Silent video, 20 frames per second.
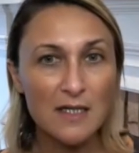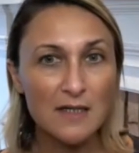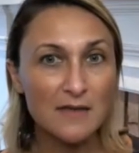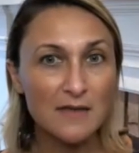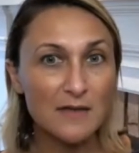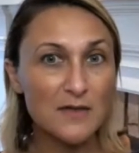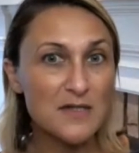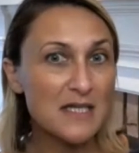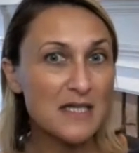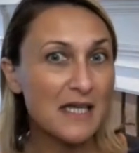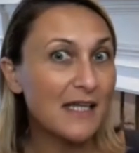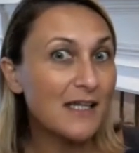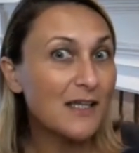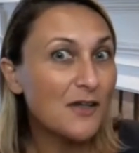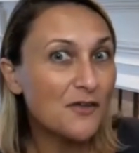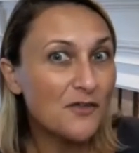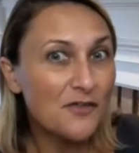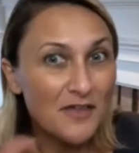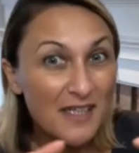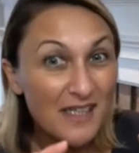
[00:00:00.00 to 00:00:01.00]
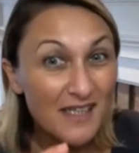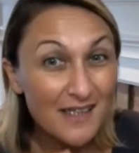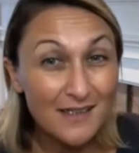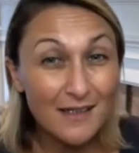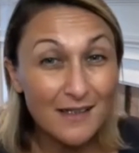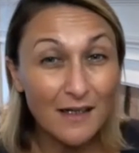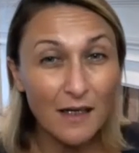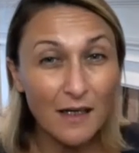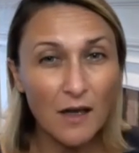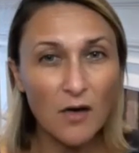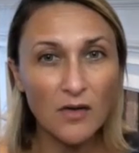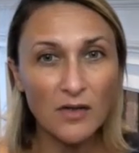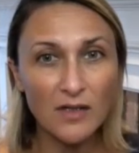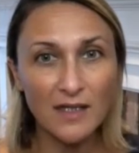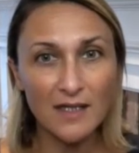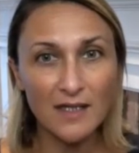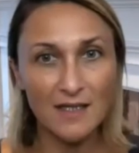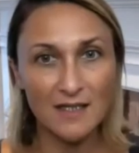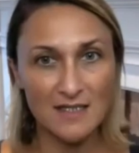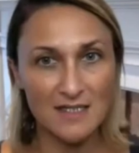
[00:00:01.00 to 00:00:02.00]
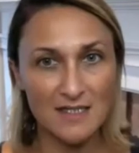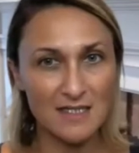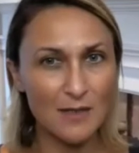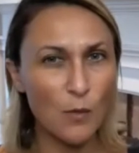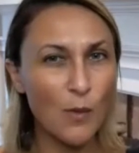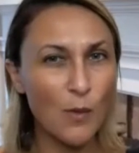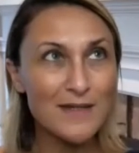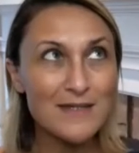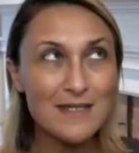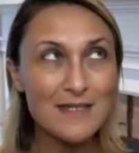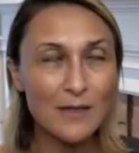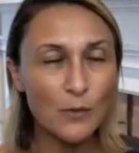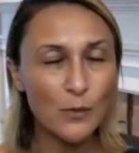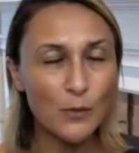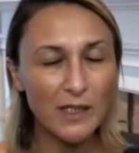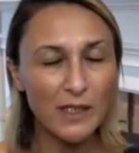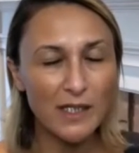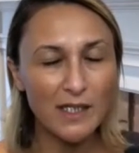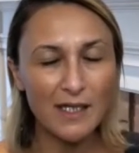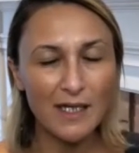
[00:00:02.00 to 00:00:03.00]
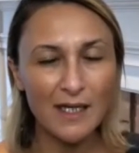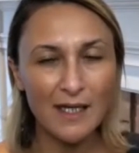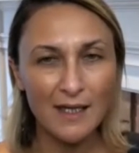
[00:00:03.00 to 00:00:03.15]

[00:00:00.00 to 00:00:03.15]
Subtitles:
those kind of hidden longings, the ones that we